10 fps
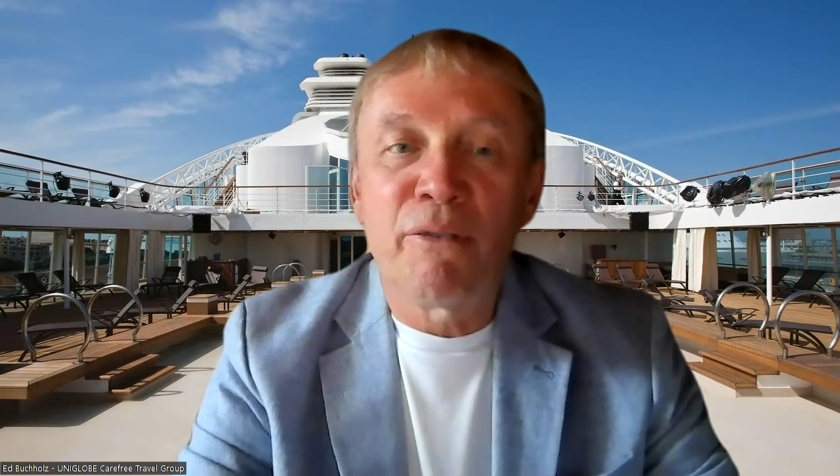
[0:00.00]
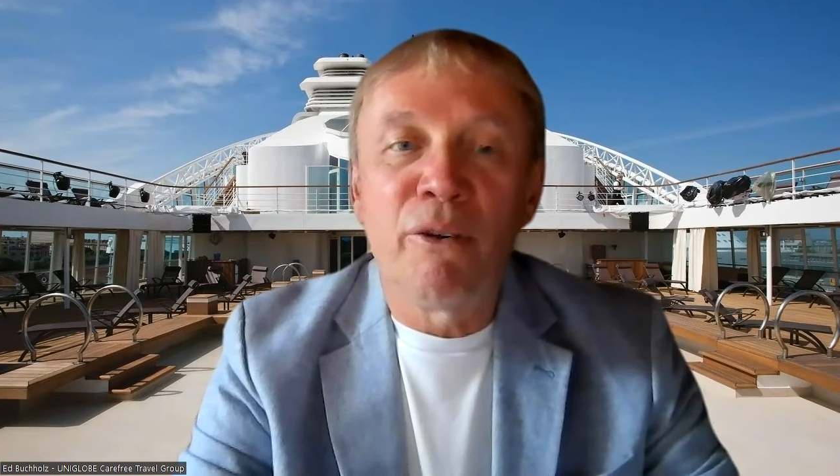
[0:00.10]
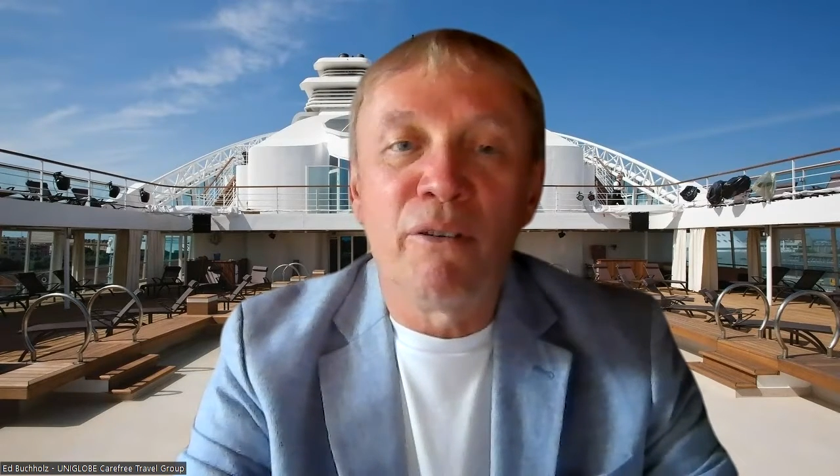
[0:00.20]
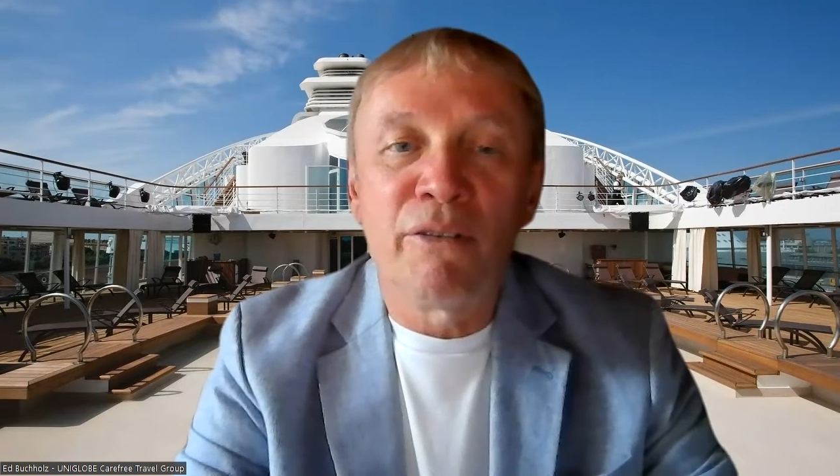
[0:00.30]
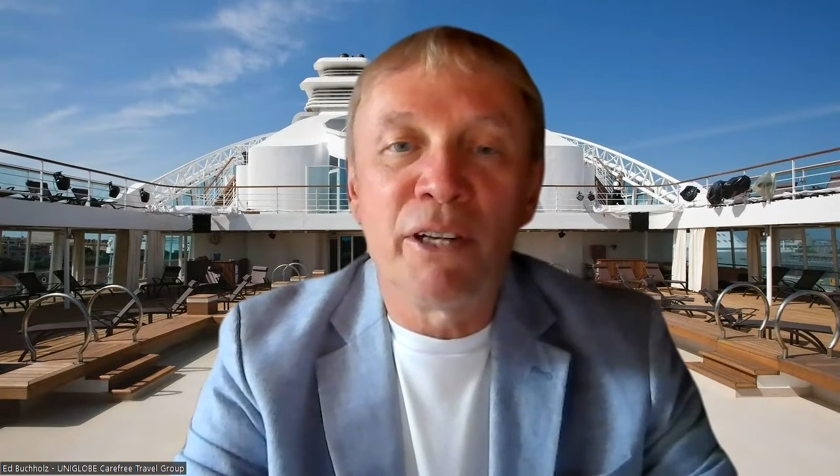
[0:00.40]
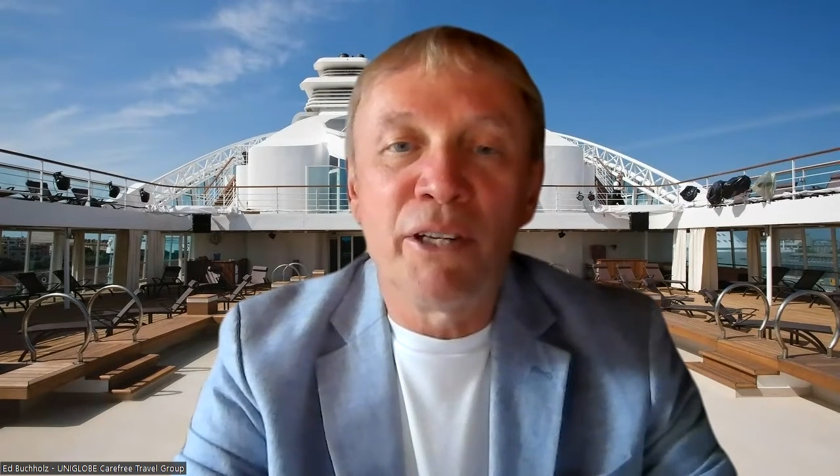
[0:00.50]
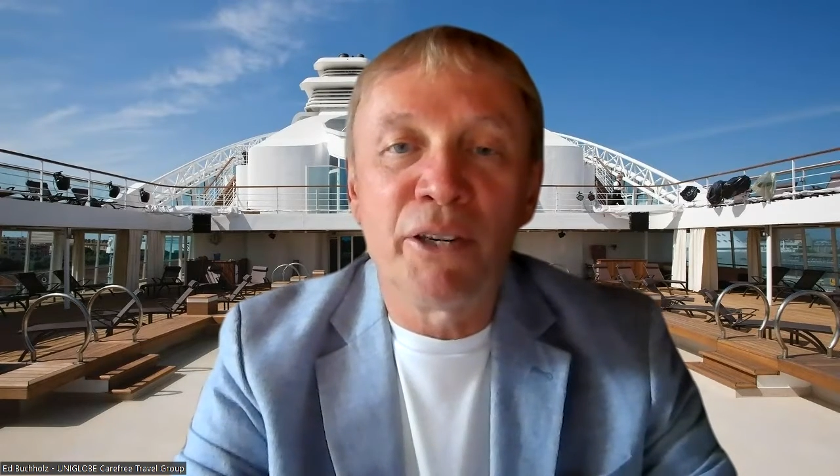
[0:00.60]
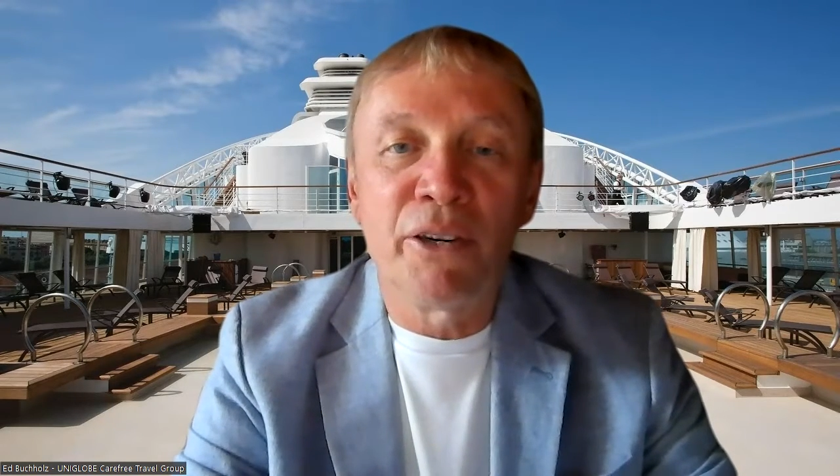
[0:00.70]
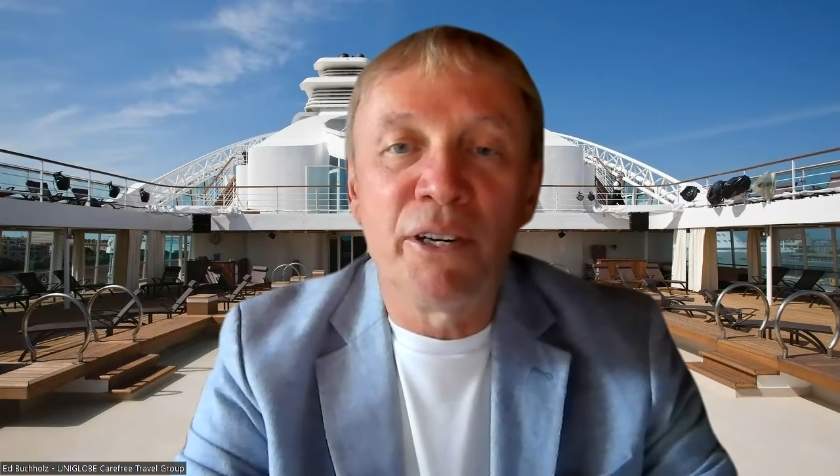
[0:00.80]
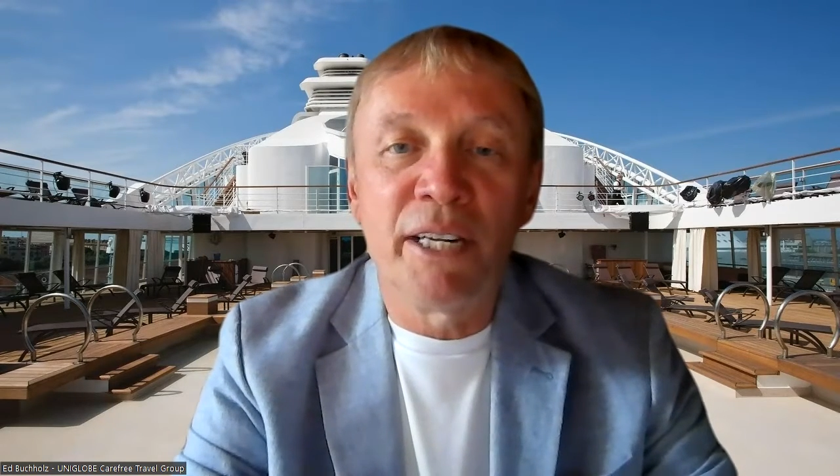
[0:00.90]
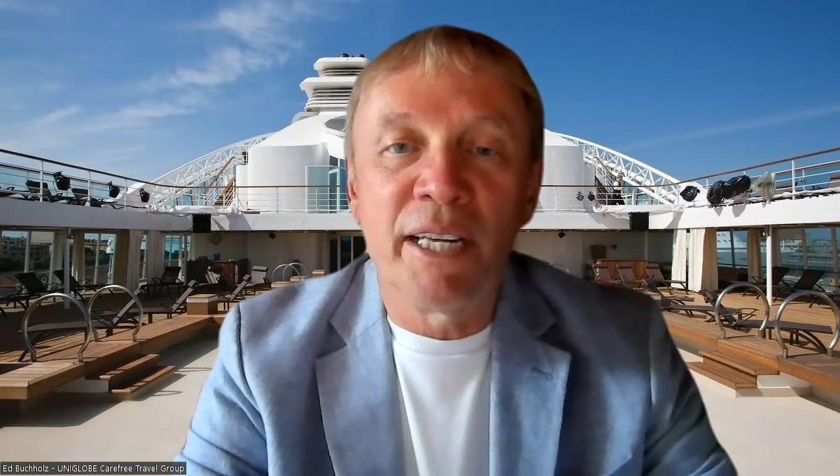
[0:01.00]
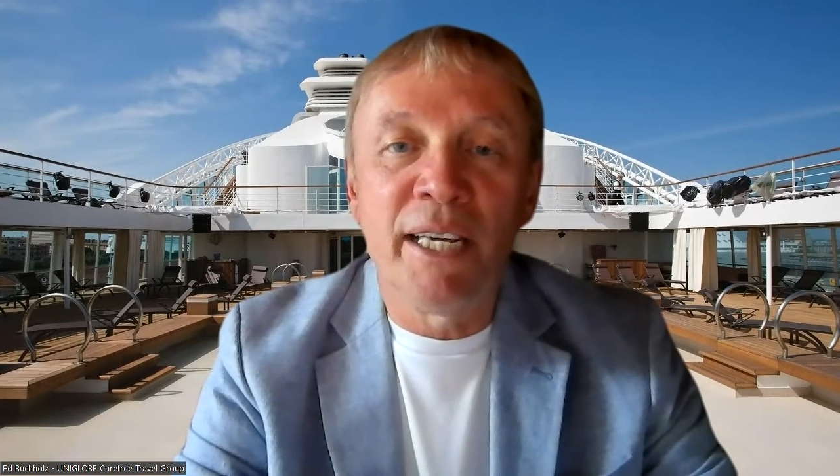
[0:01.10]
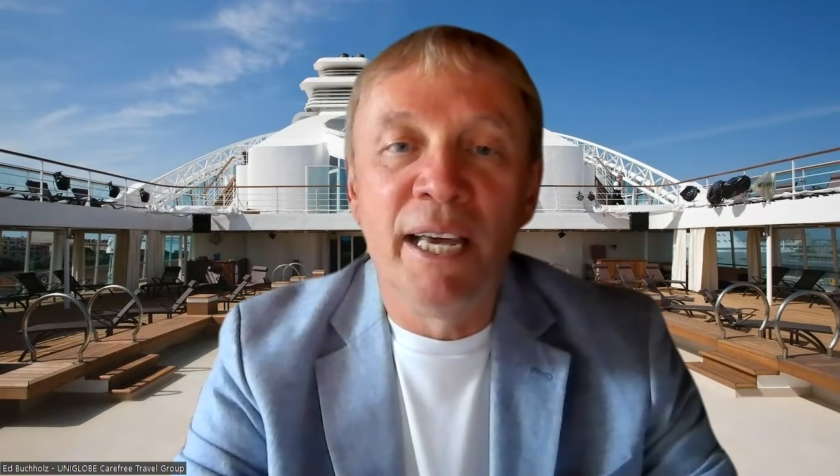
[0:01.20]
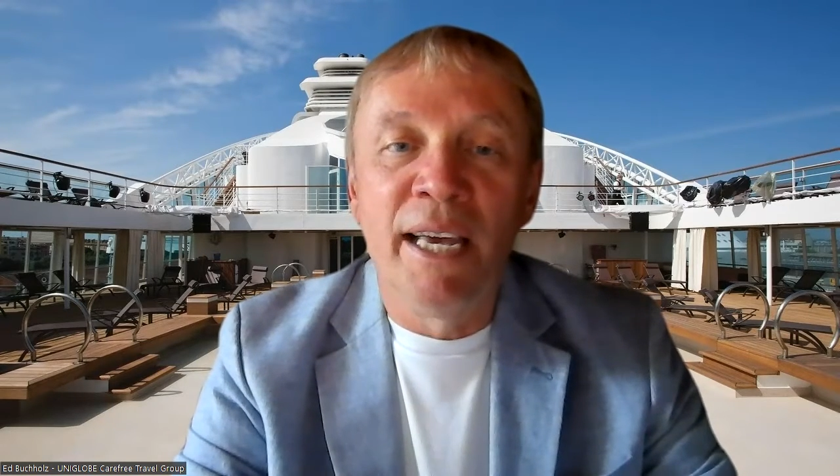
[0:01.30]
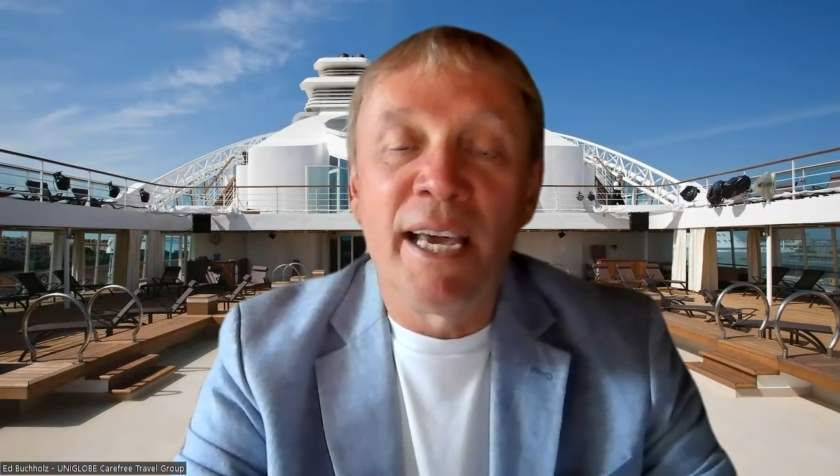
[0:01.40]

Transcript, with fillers: COVID uncertainty,